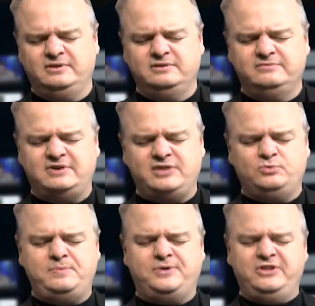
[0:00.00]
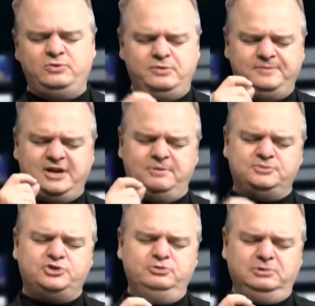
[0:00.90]
Father, we pray they would become
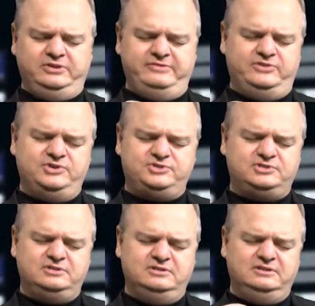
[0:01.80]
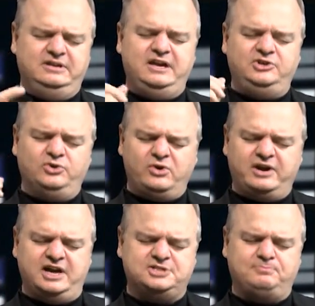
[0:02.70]
true believers in your
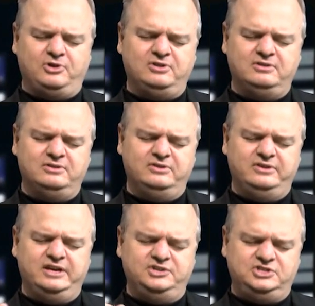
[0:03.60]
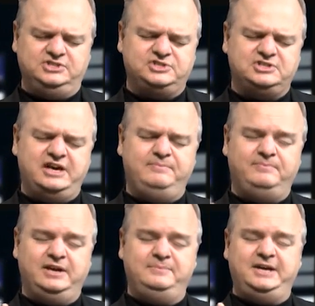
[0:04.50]
gospel. In Jesus' name,
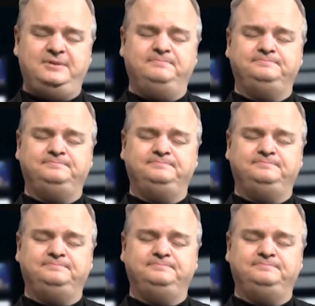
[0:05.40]
amen.